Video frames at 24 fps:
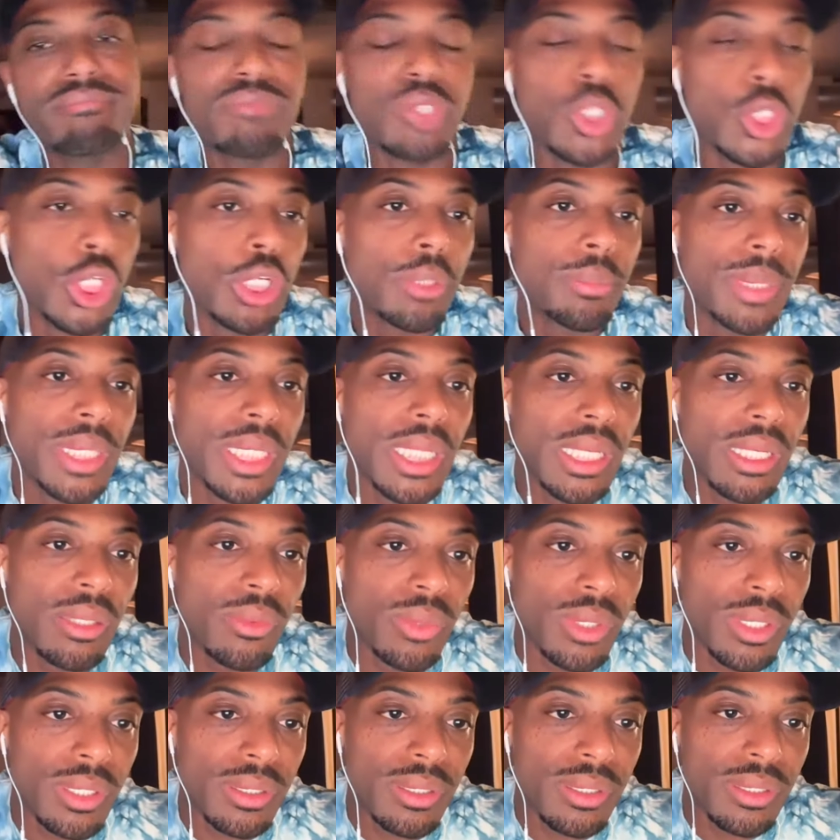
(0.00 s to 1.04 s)

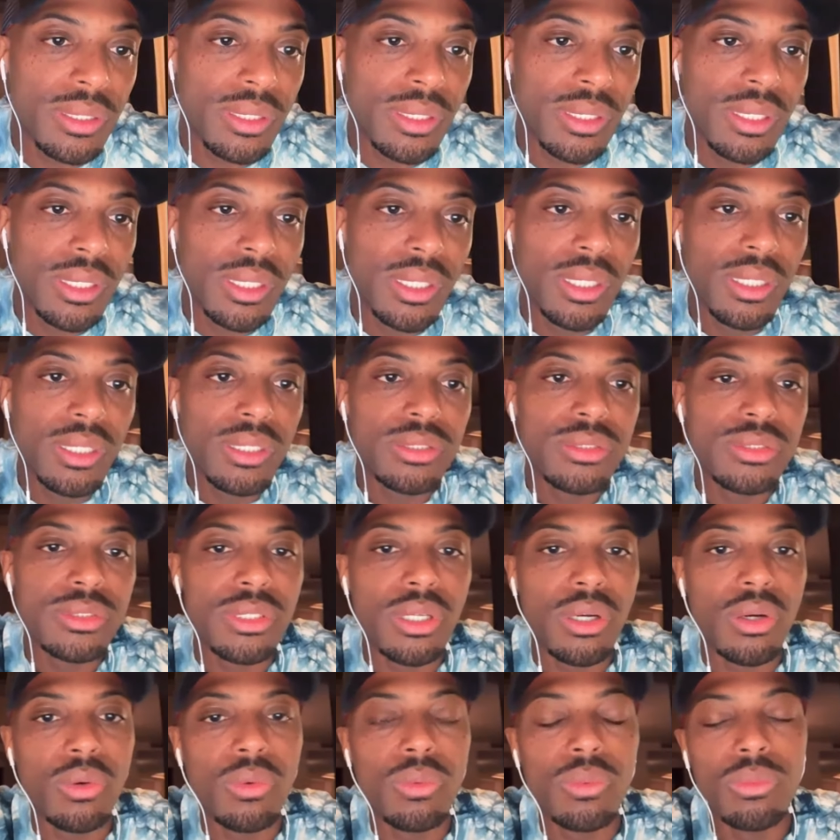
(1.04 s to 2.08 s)
anyone.
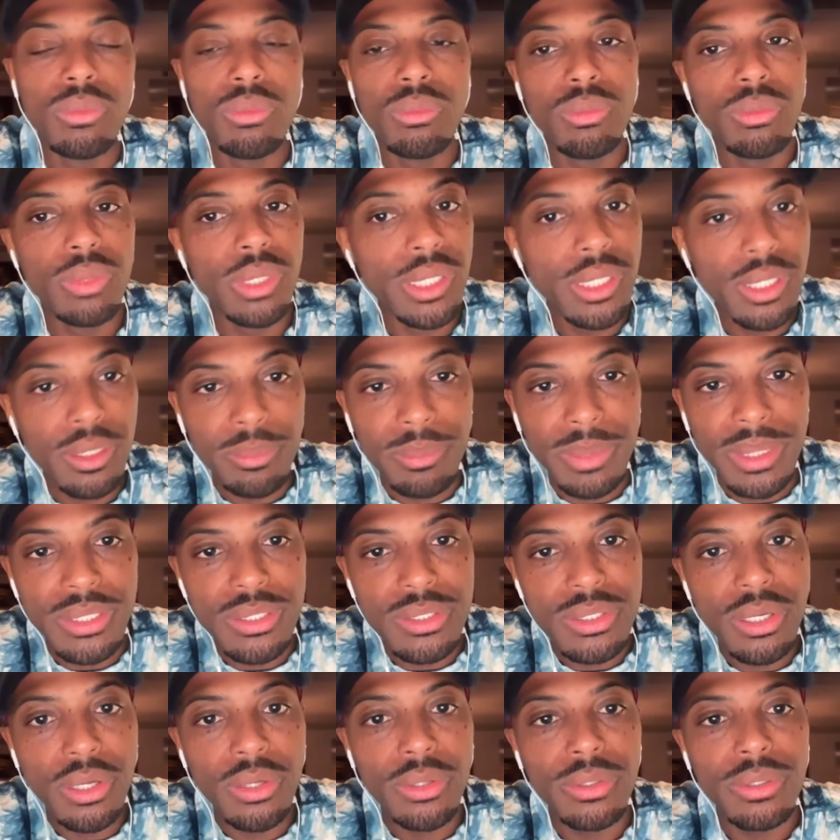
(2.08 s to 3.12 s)
So we couldn't be
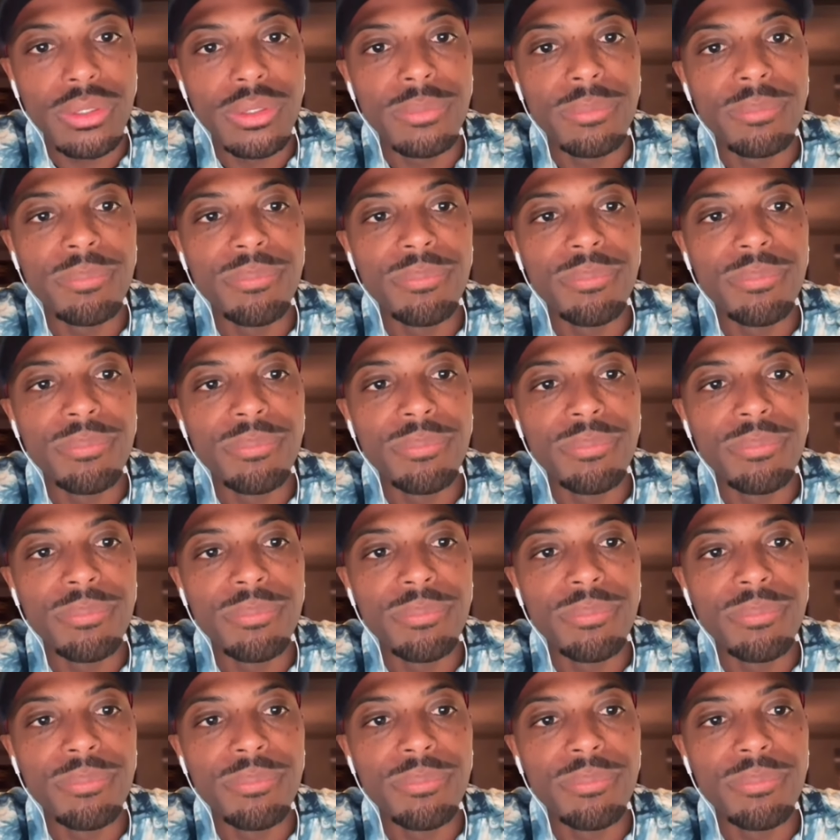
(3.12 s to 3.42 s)
certain.